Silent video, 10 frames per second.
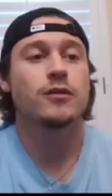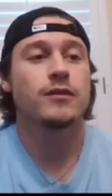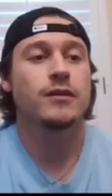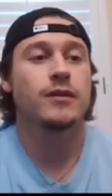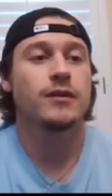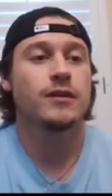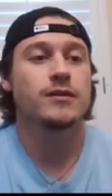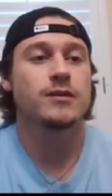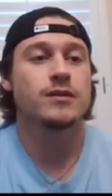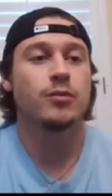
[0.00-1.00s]
theory
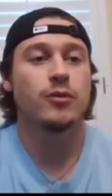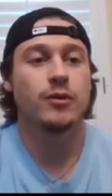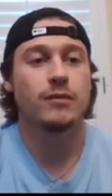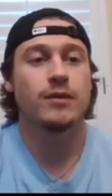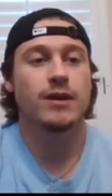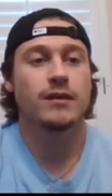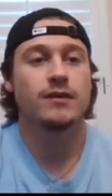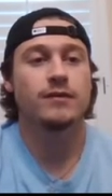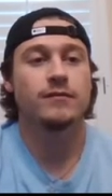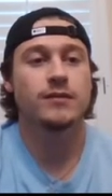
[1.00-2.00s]
is supported by the
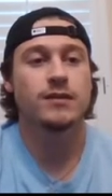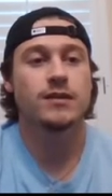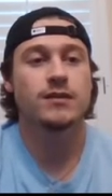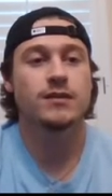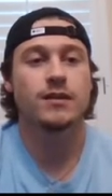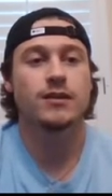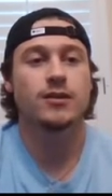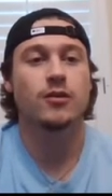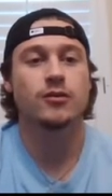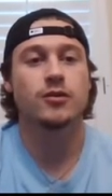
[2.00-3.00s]
differences in
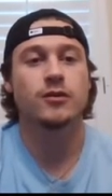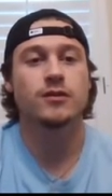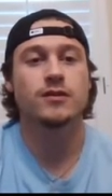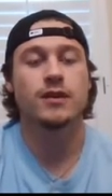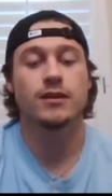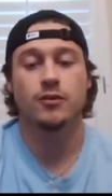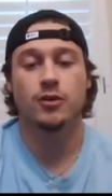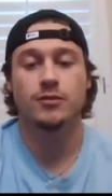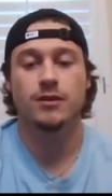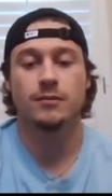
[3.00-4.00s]
cultures and
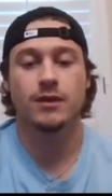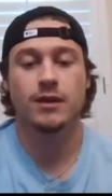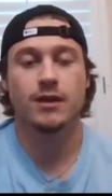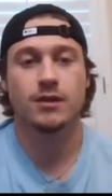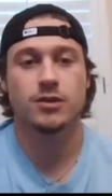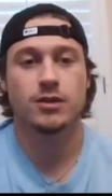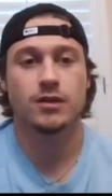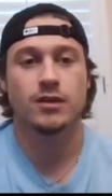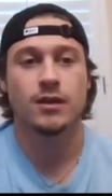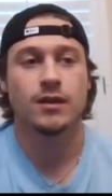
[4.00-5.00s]
groups' communication.
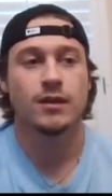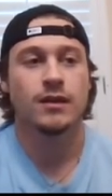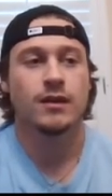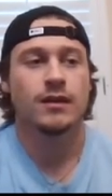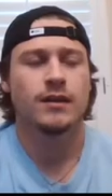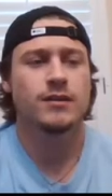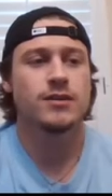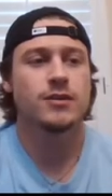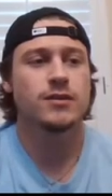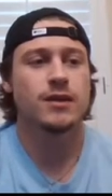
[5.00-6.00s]
It is
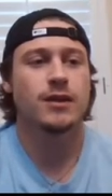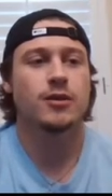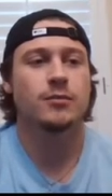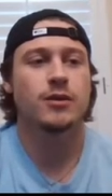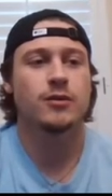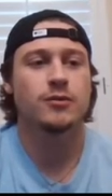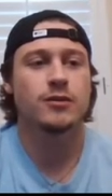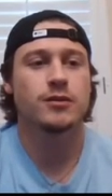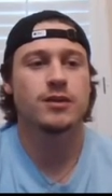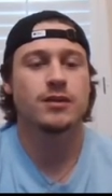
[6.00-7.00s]
used to help
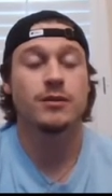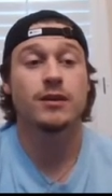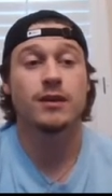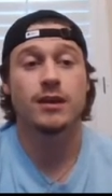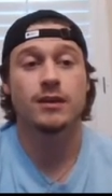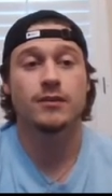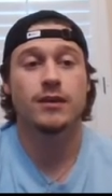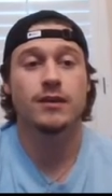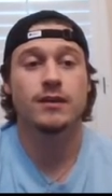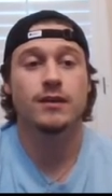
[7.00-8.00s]
cultures communicate their
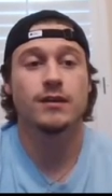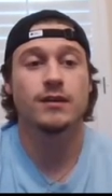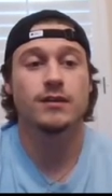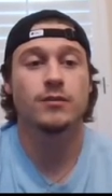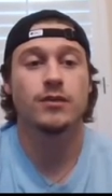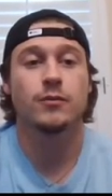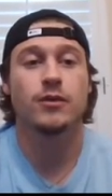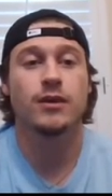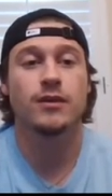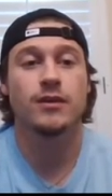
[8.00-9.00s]
identities with
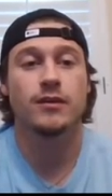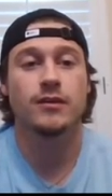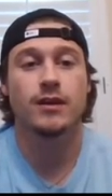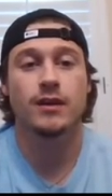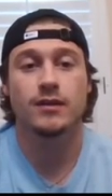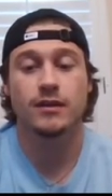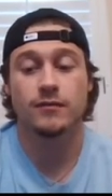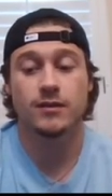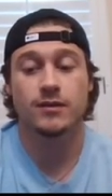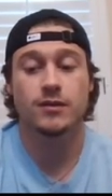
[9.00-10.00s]
one another in
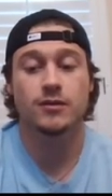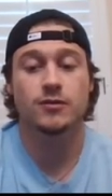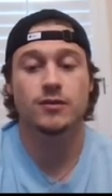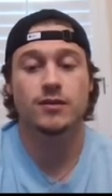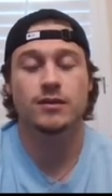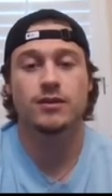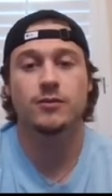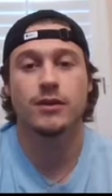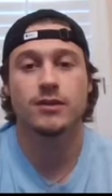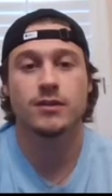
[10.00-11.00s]
different social
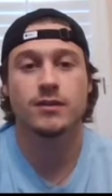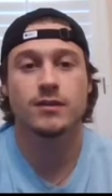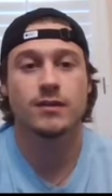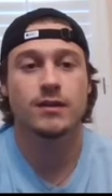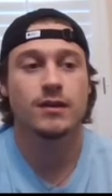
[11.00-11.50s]
situations.